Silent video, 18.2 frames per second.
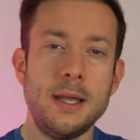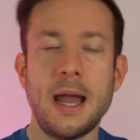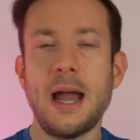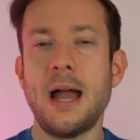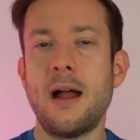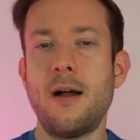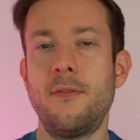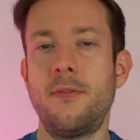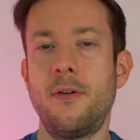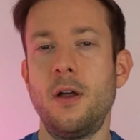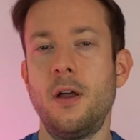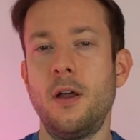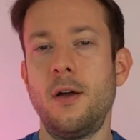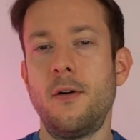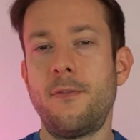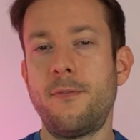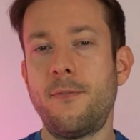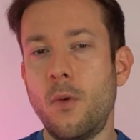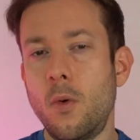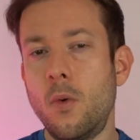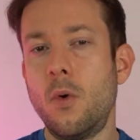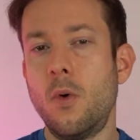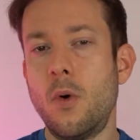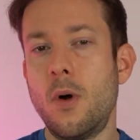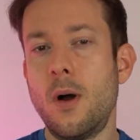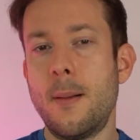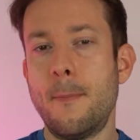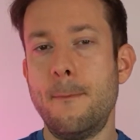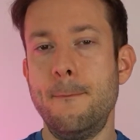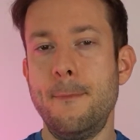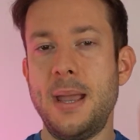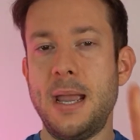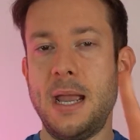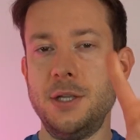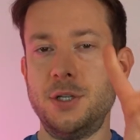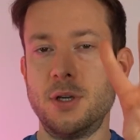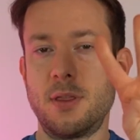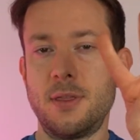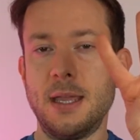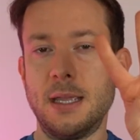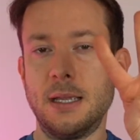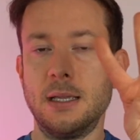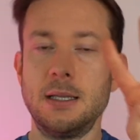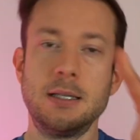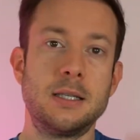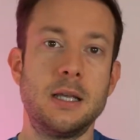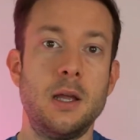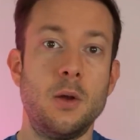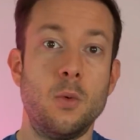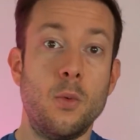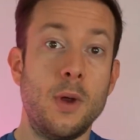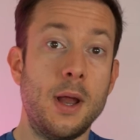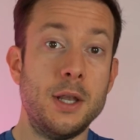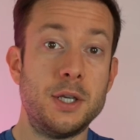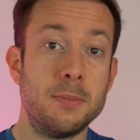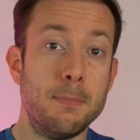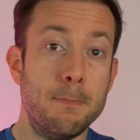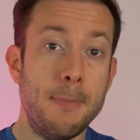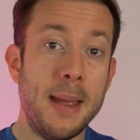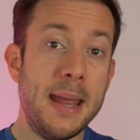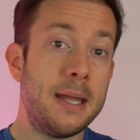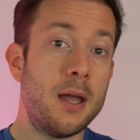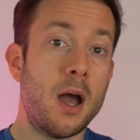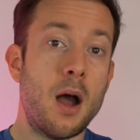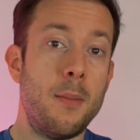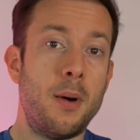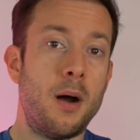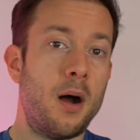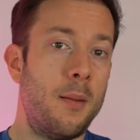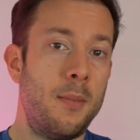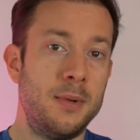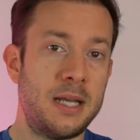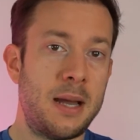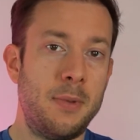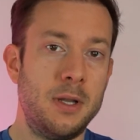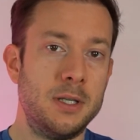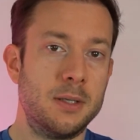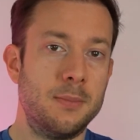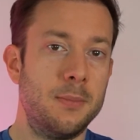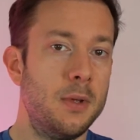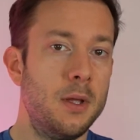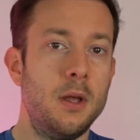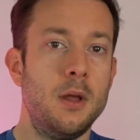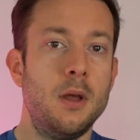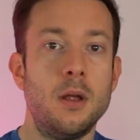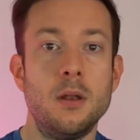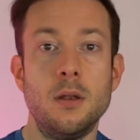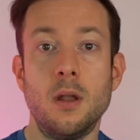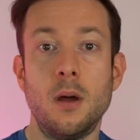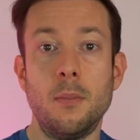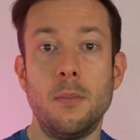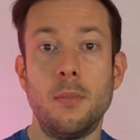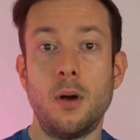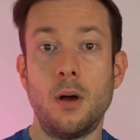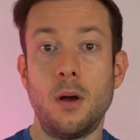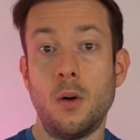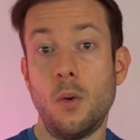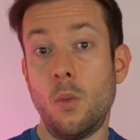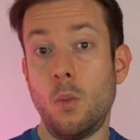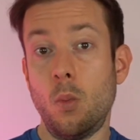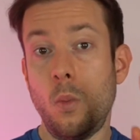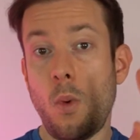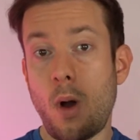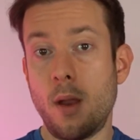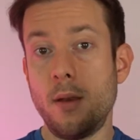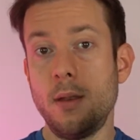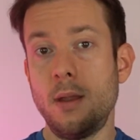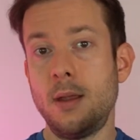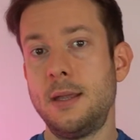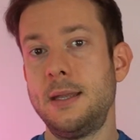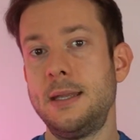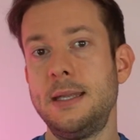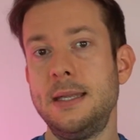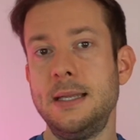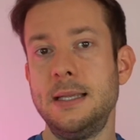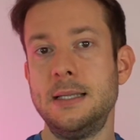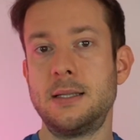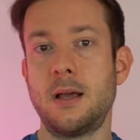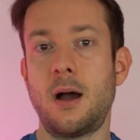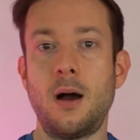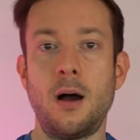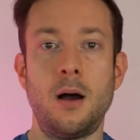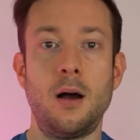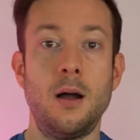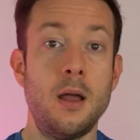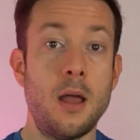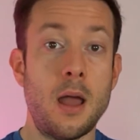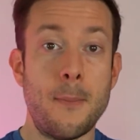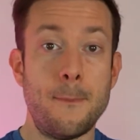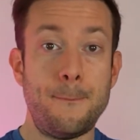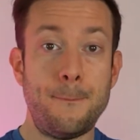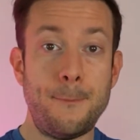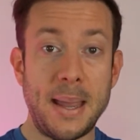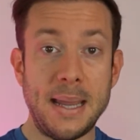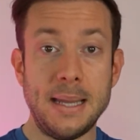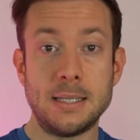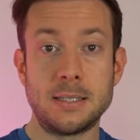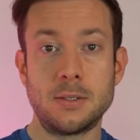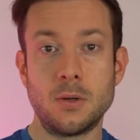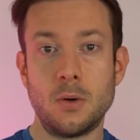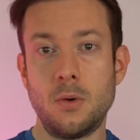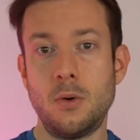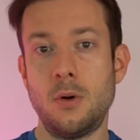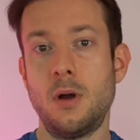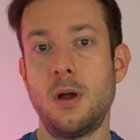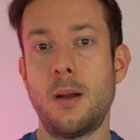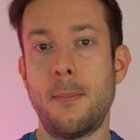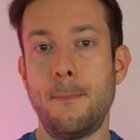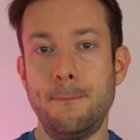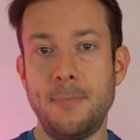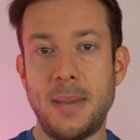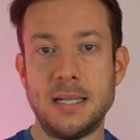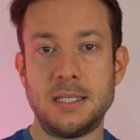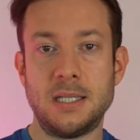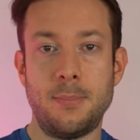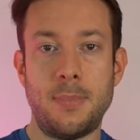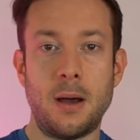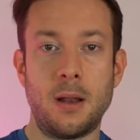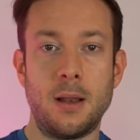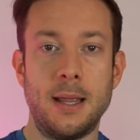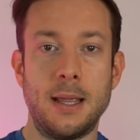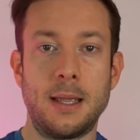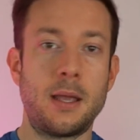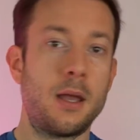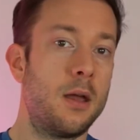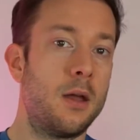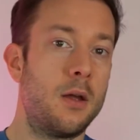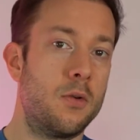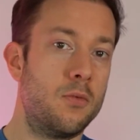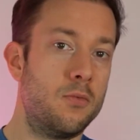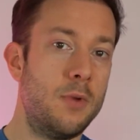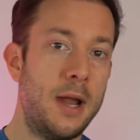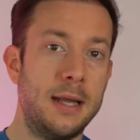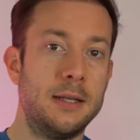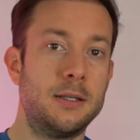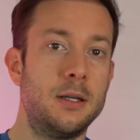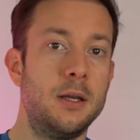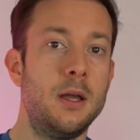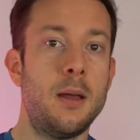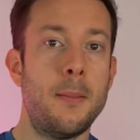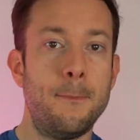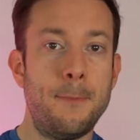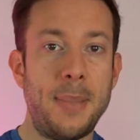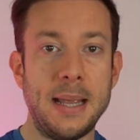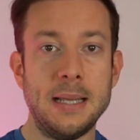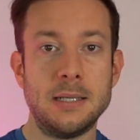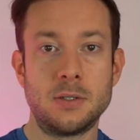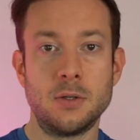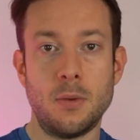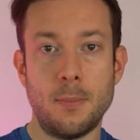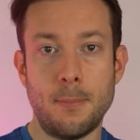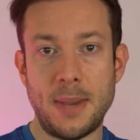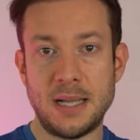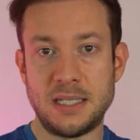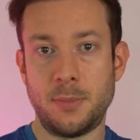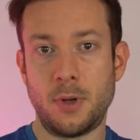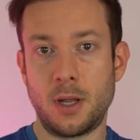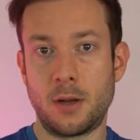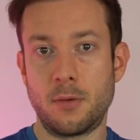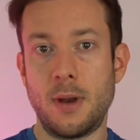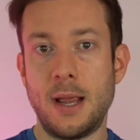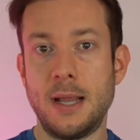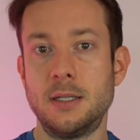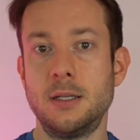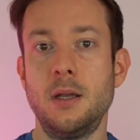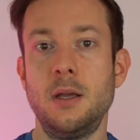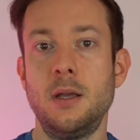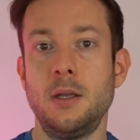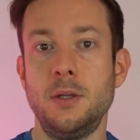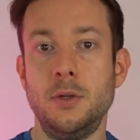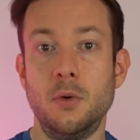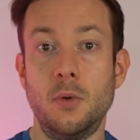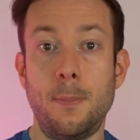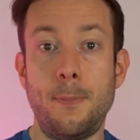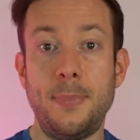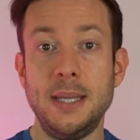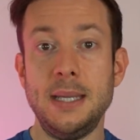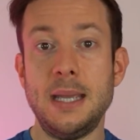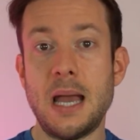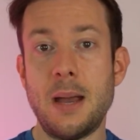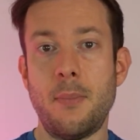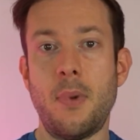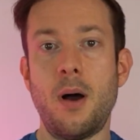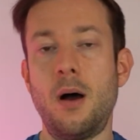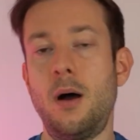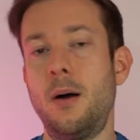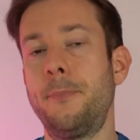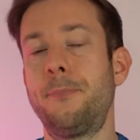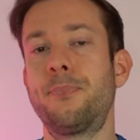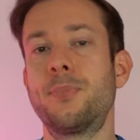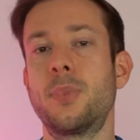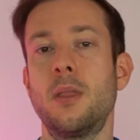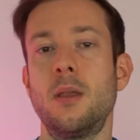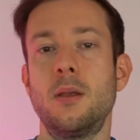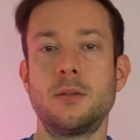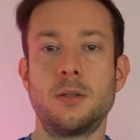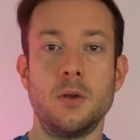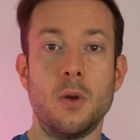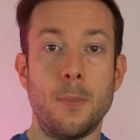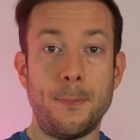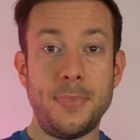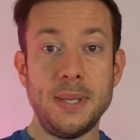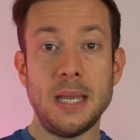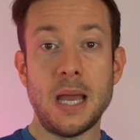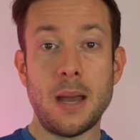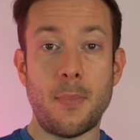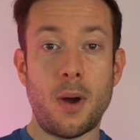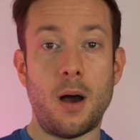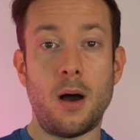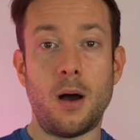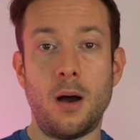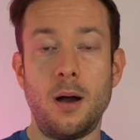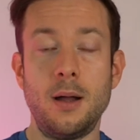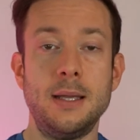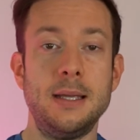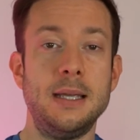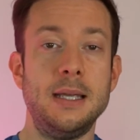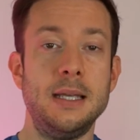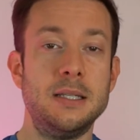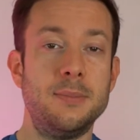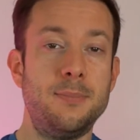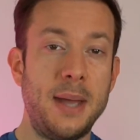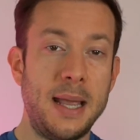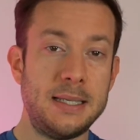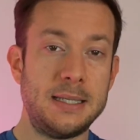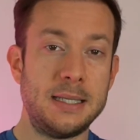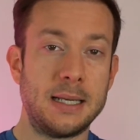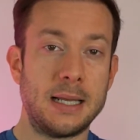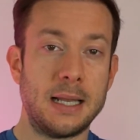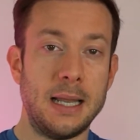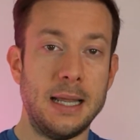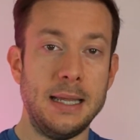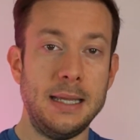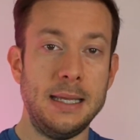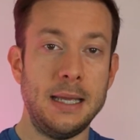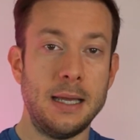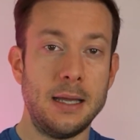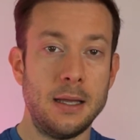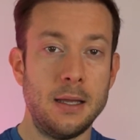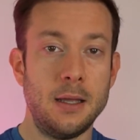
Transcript: have 4 major things which make up our metabolism. Number 1 is our basal metabolic rate. Basal metabolic rate, your BMR. So your BMR is basically